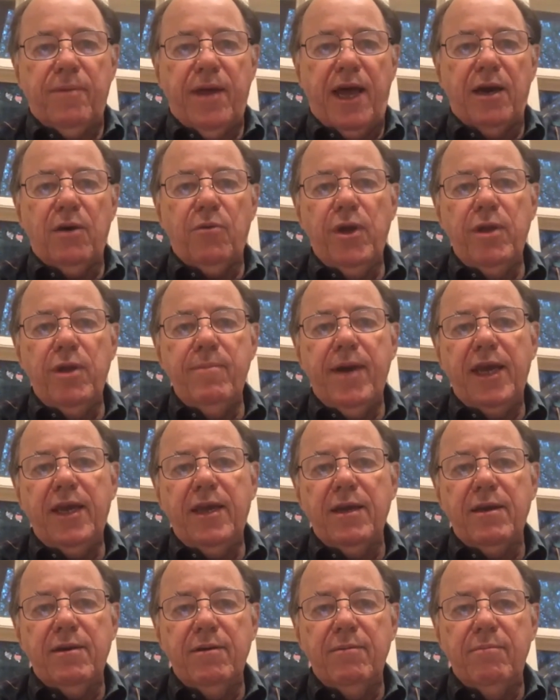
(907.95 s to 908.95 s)
How do we make
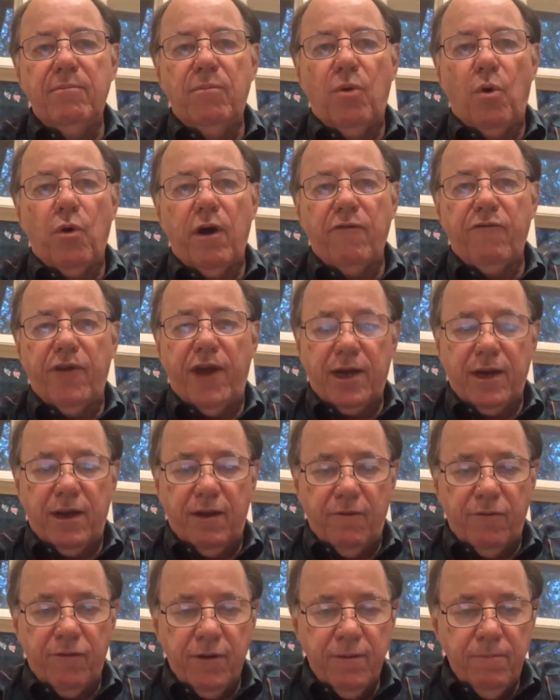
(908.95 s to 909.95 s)
it more effective?